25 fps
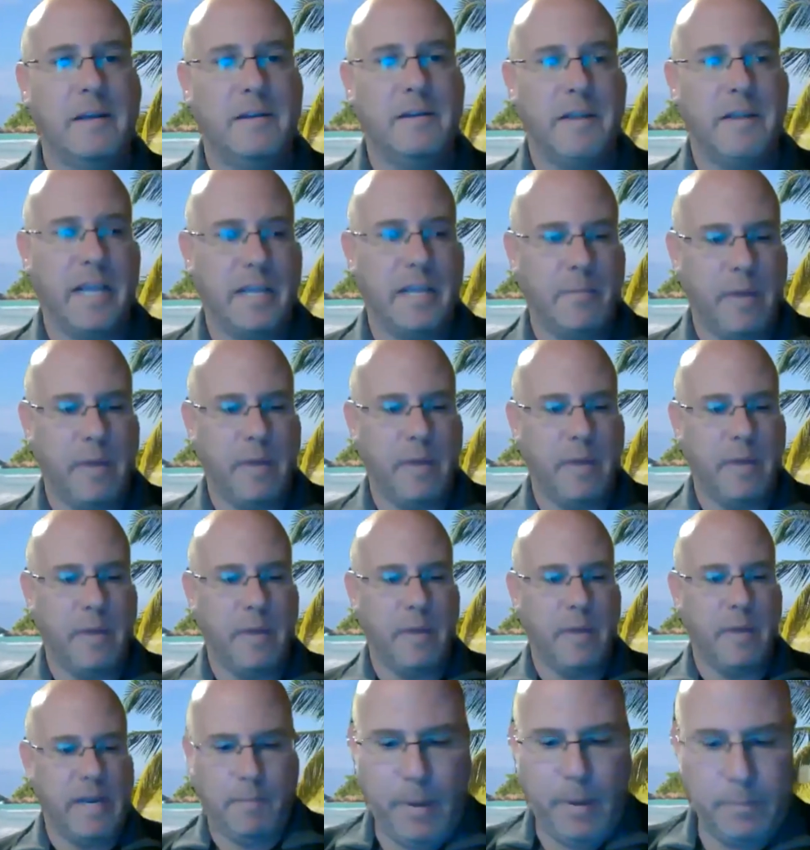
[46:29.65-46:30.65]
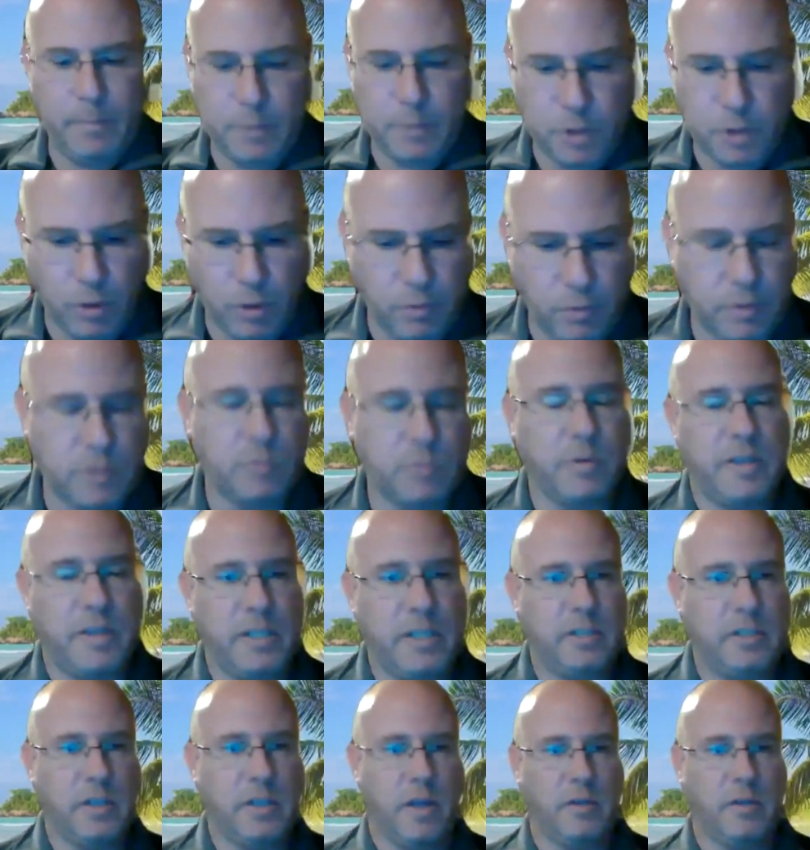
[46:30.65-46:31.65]
Now, you might not bump shoulders
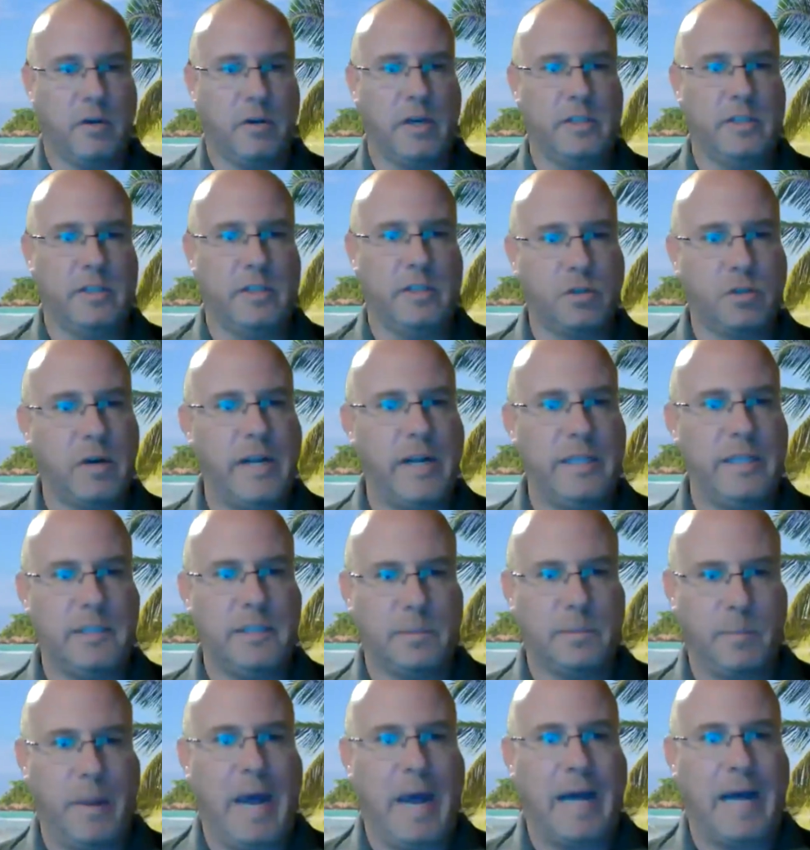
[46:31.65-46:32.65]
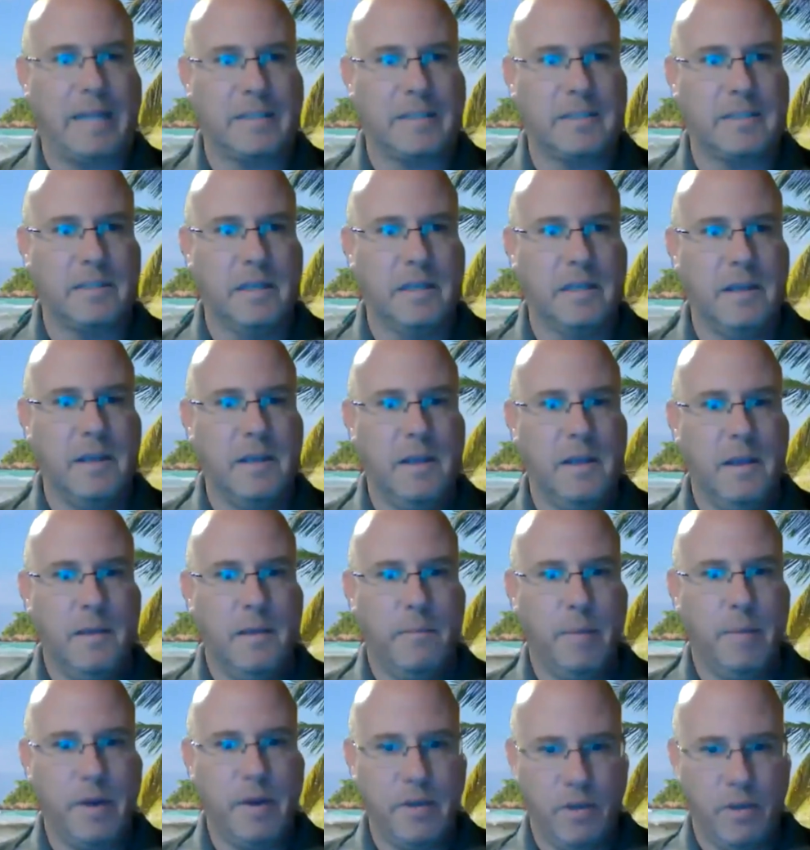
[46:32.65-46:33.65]
with each other as you trade spots,
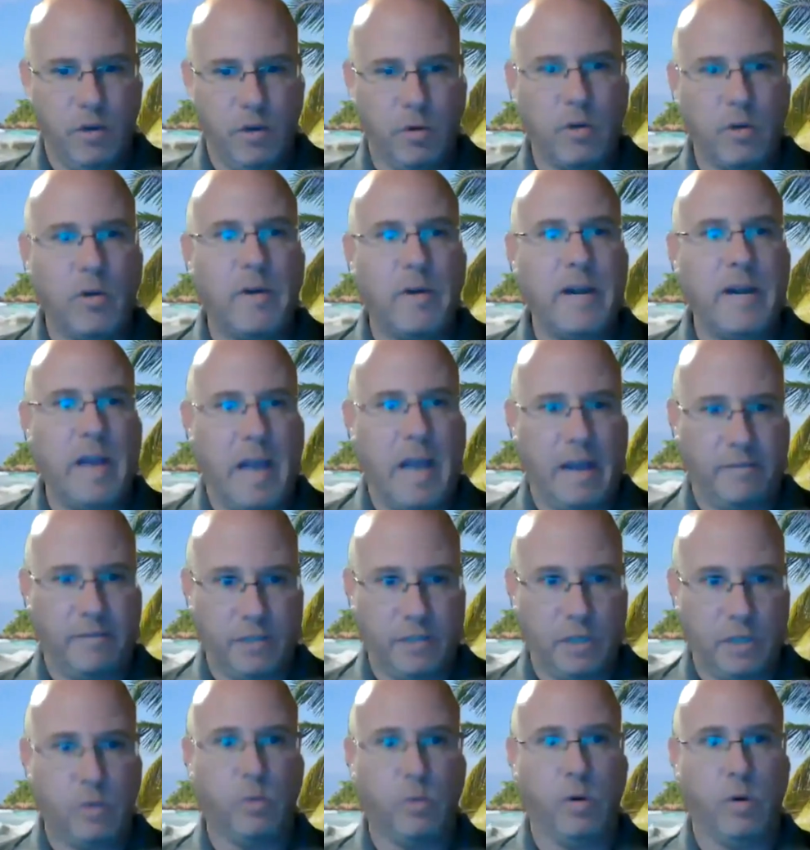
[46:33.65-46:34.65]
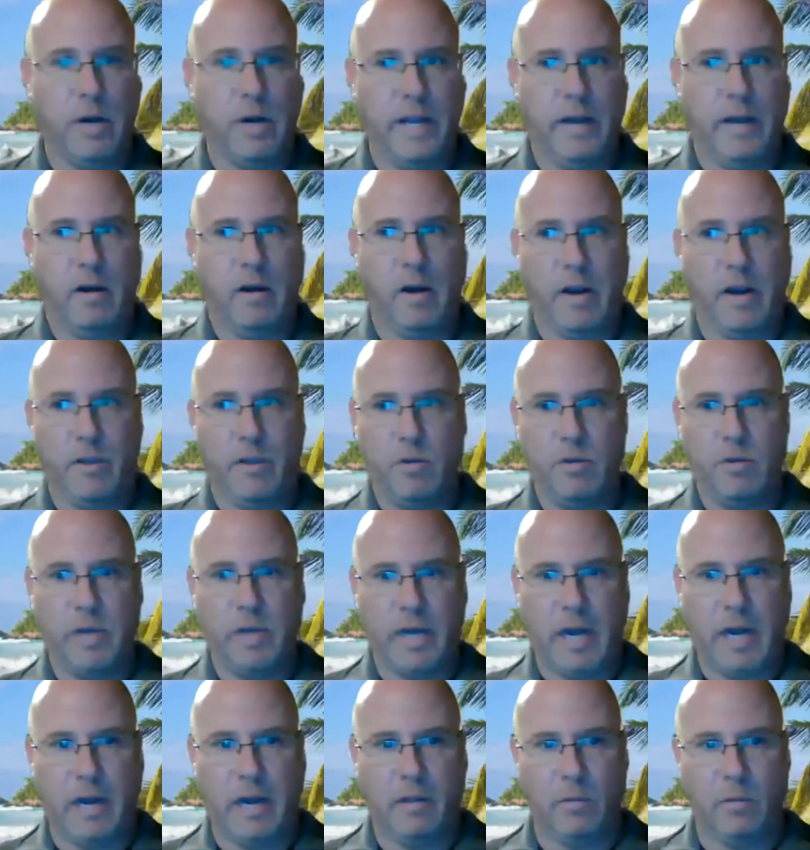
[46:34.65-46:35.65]
but you're going to have to coordinate. All right, you get
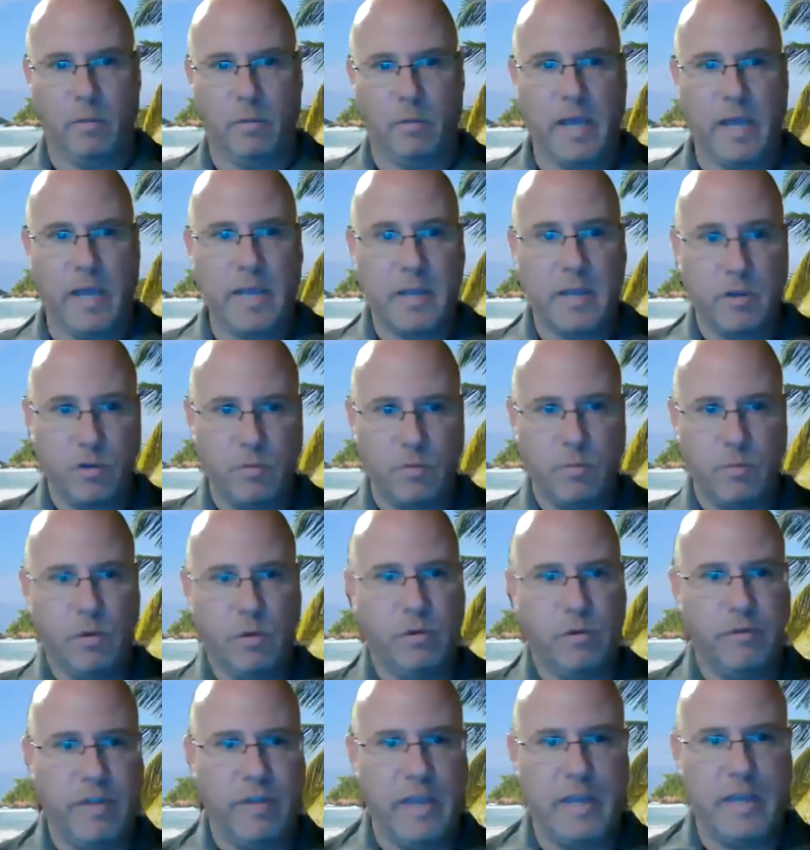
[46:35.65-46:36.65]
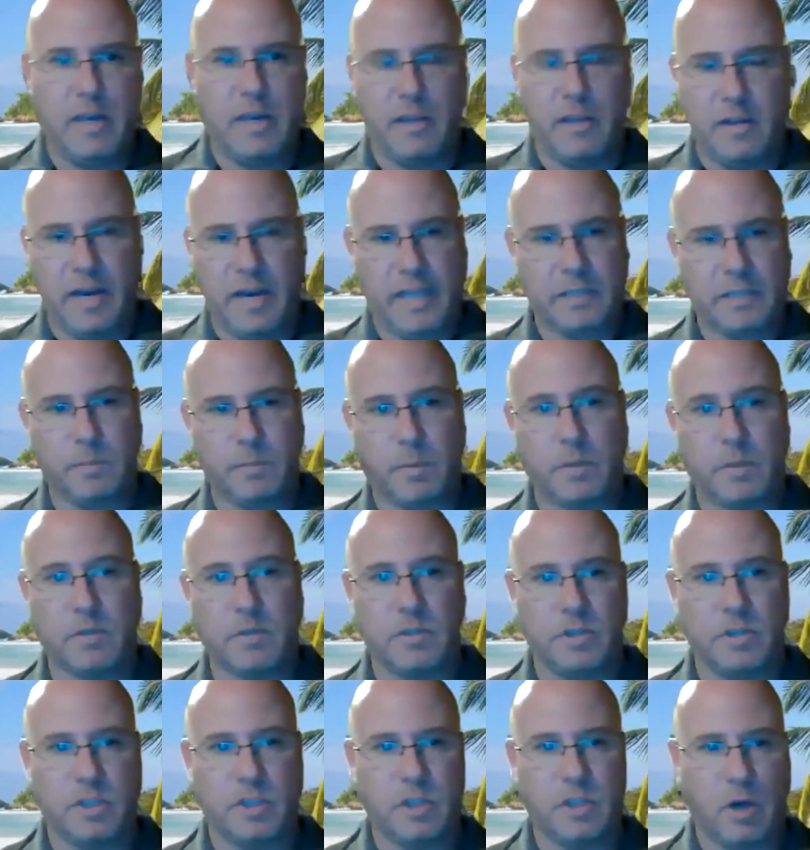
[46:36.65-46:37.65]
out of the way and you move in and the next
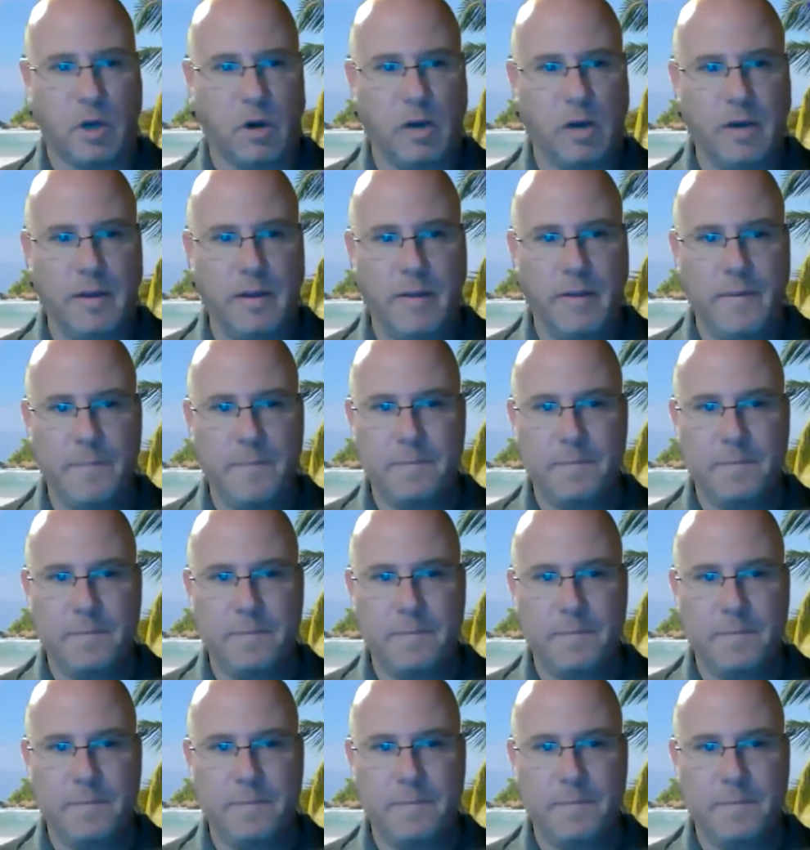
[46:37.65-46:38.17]
person start.